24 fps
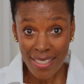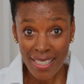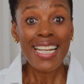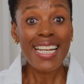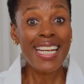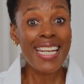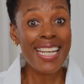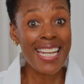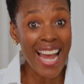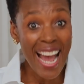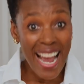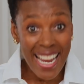
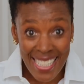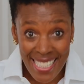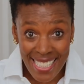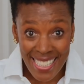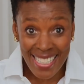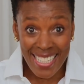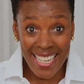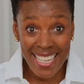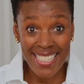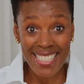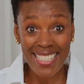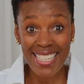
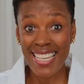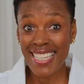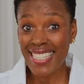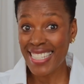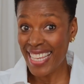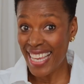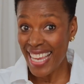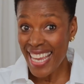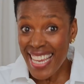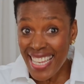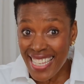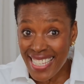Niceness is
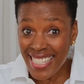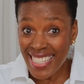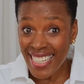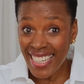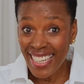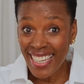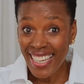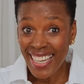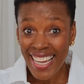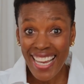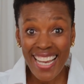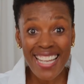
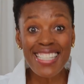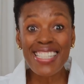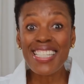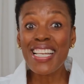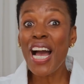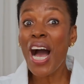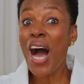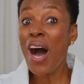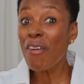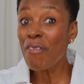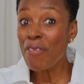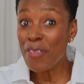easy. It's
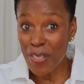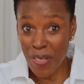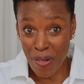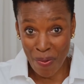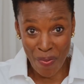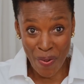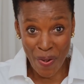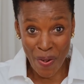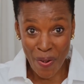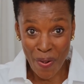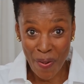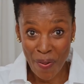
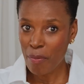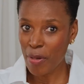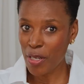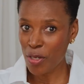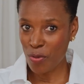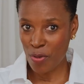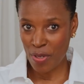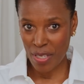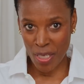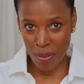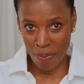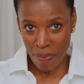comfortable. But
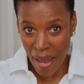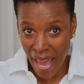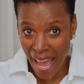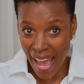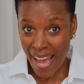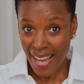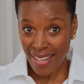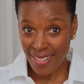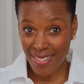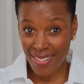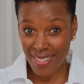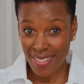
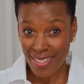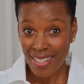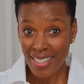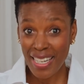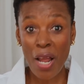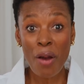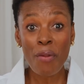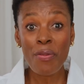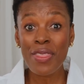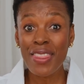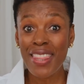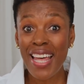respect,
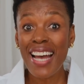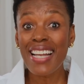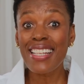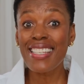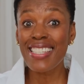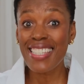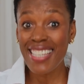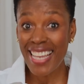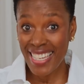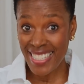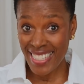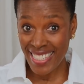now that
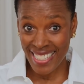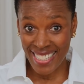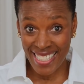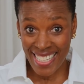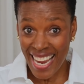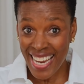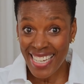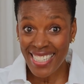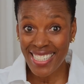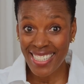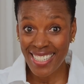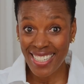takes
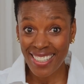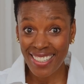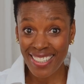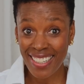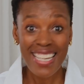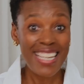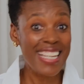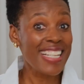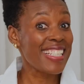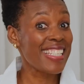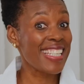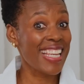intention.
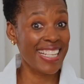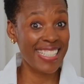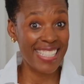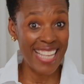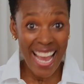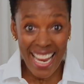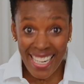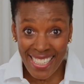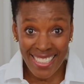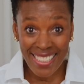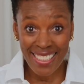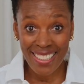It takes
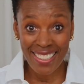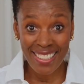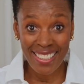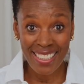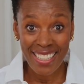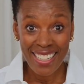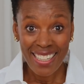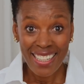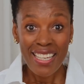action.